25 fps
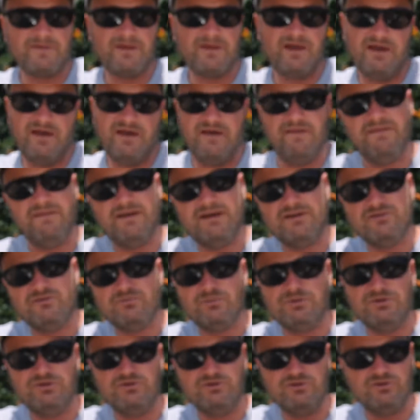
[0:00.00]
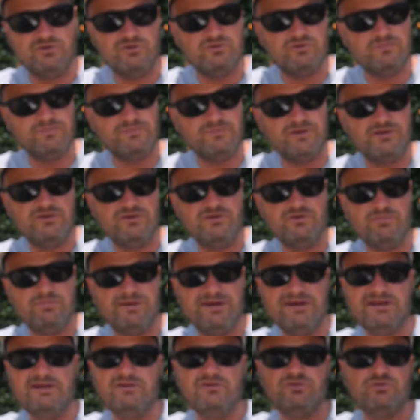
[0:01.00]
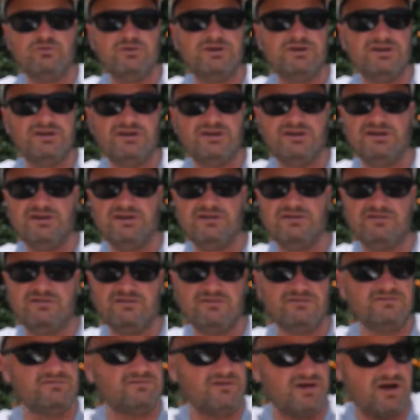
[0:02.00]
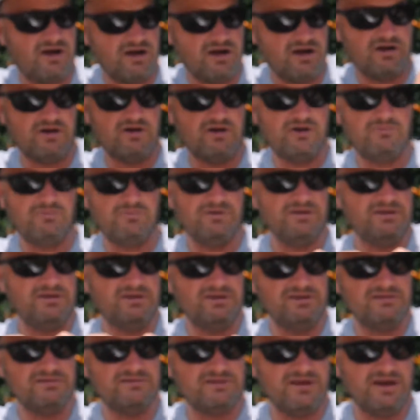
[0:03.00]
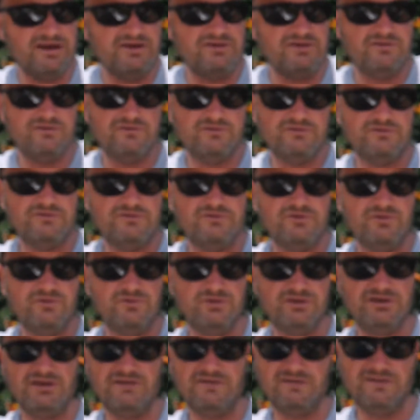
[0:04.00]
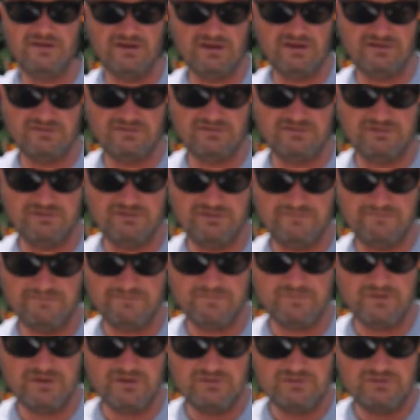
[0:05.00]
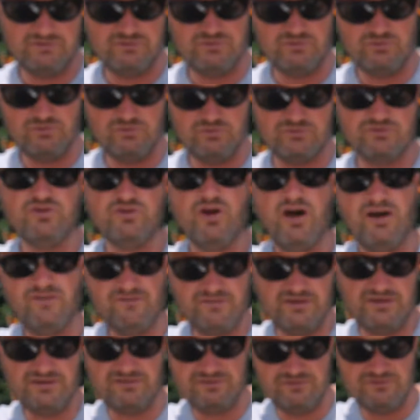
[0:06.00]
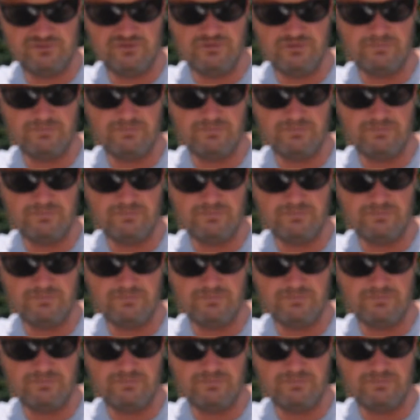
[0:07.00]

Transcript: And that's when you know, and you bite into it, and it's hard, but inside you still don't get that, there's no softness to the